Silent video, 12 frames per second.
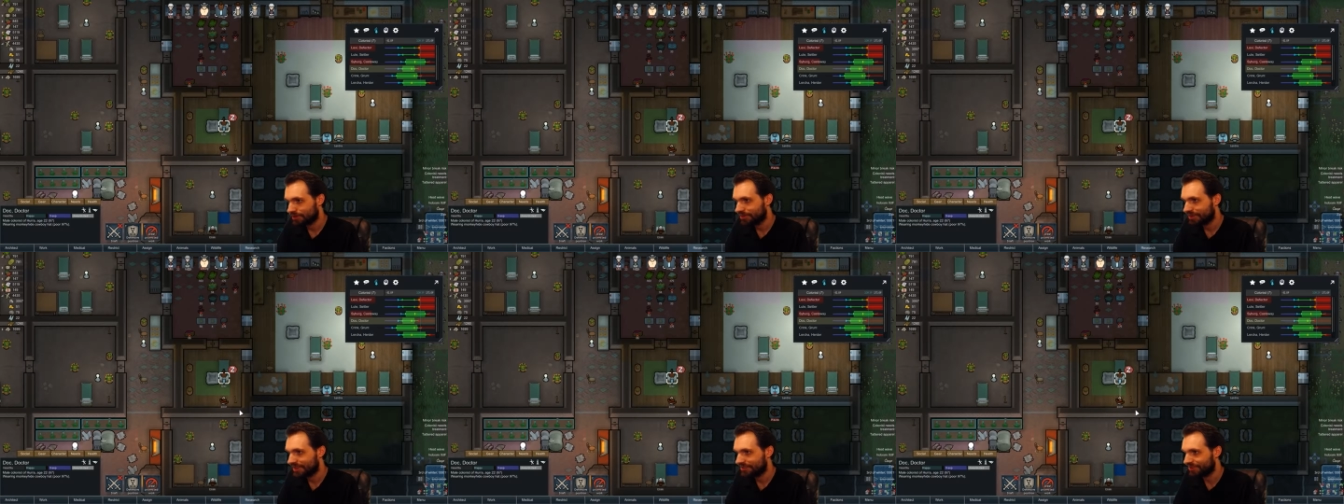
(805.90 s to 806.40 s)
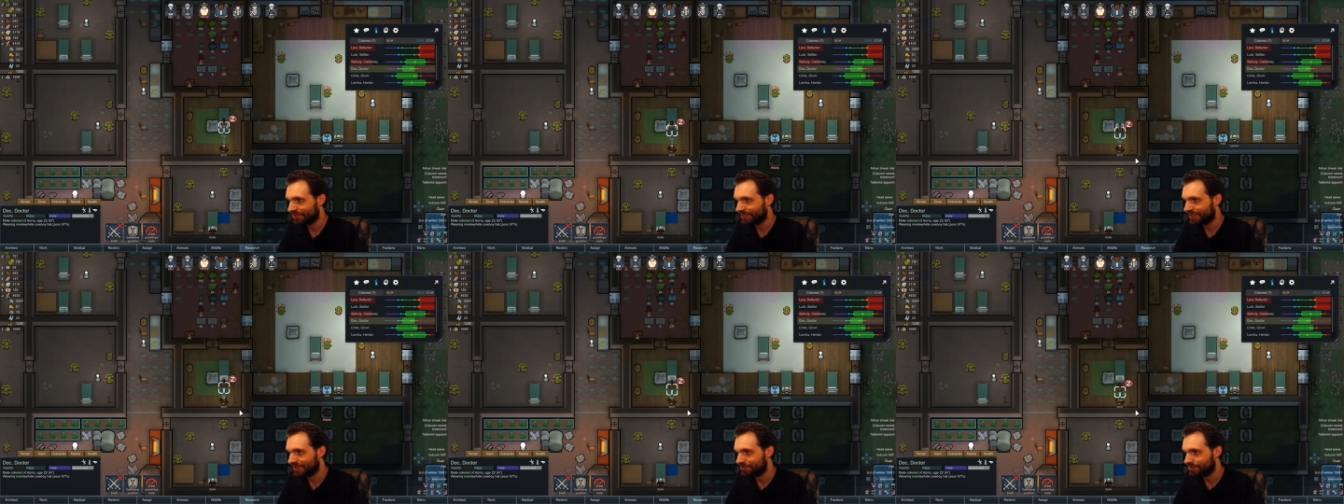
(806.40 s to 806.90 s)
Go ahead, wear the
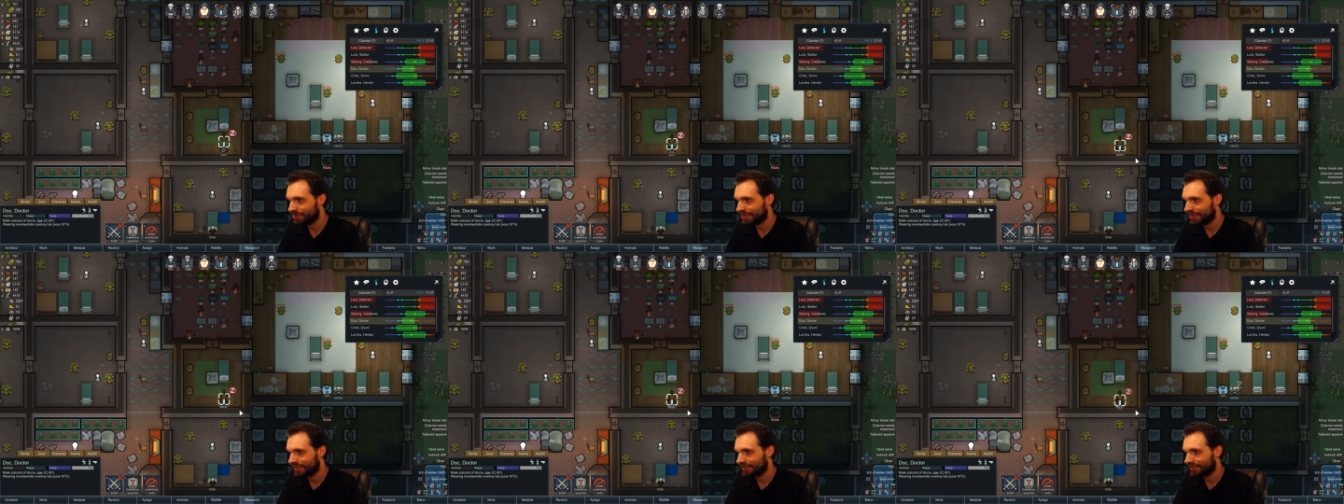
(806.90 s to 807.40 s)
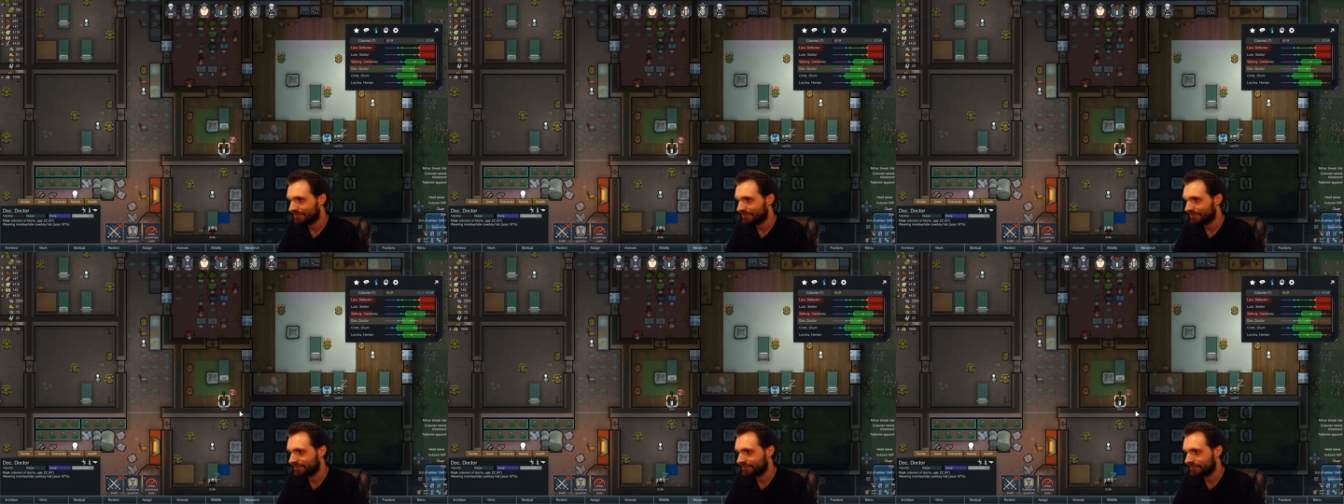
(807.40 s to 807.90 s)
cowboy hat.
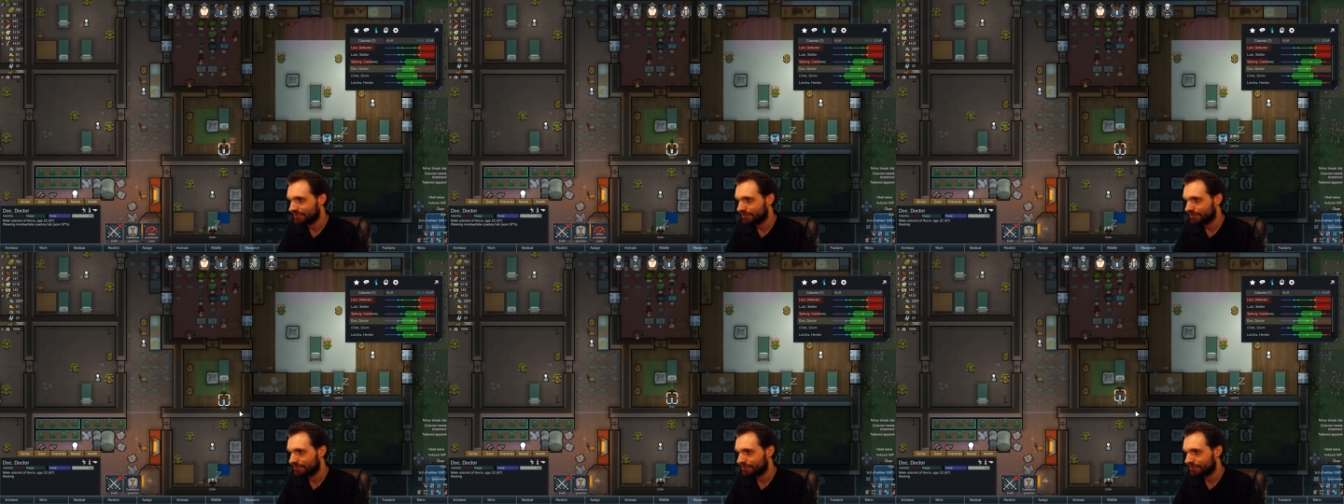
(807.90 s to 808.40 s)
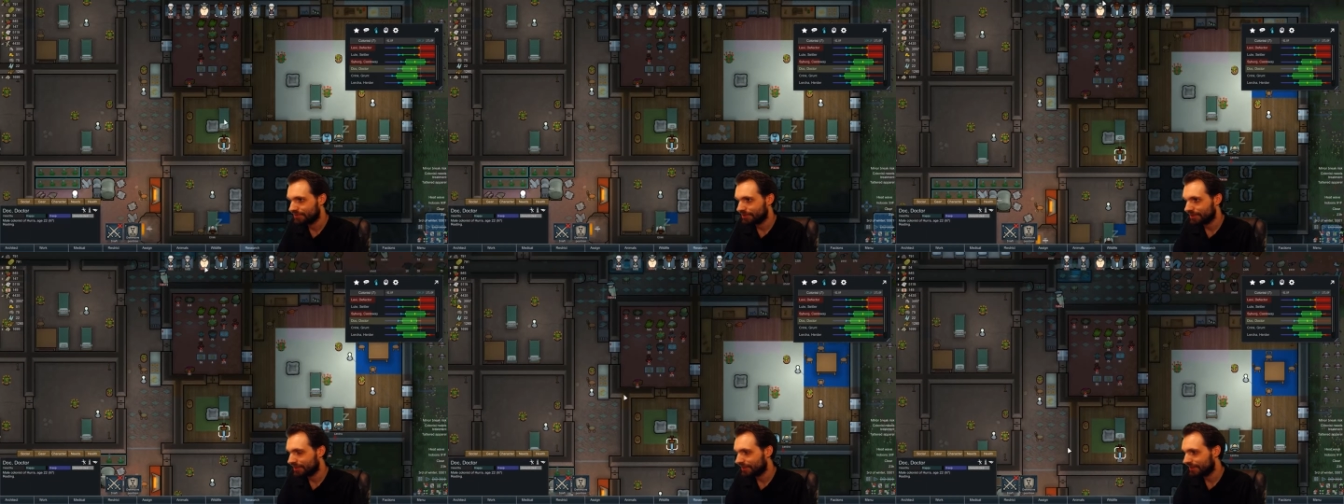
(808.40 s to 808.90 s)

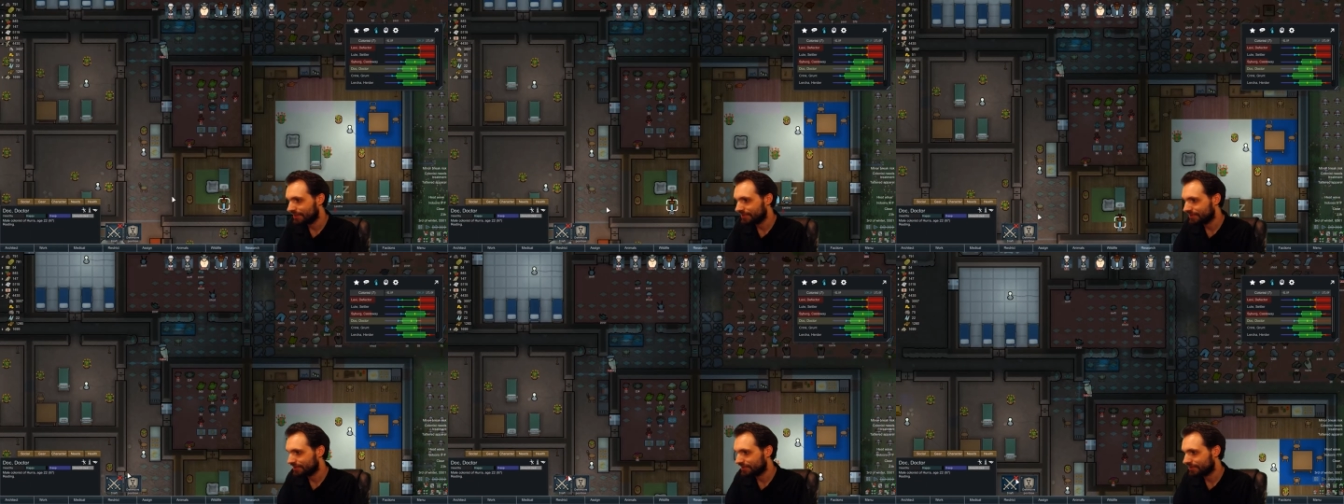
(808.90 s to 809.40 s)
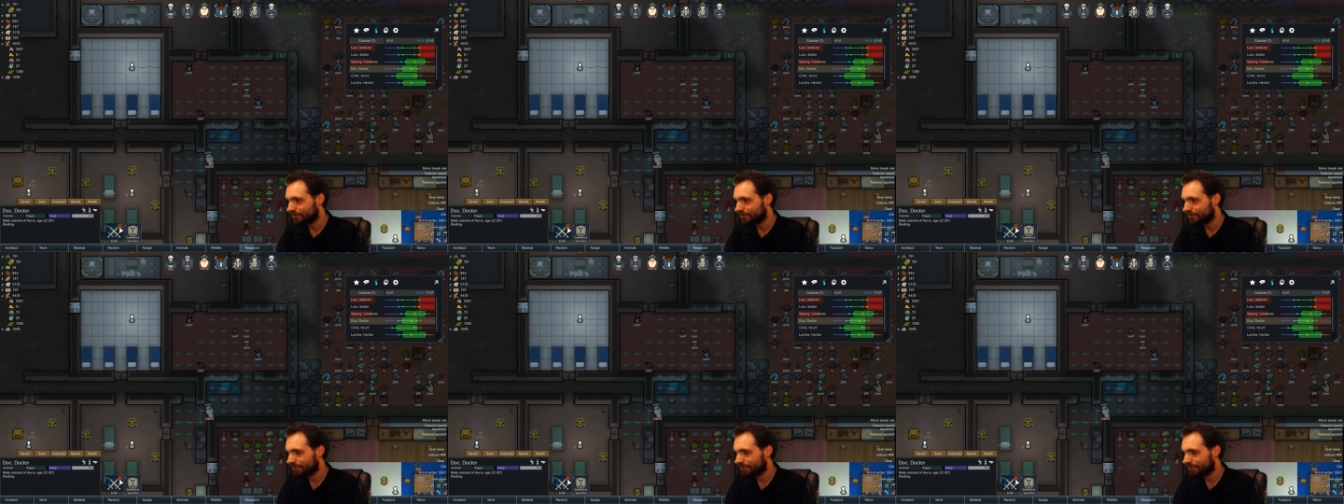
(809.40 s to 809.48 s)
And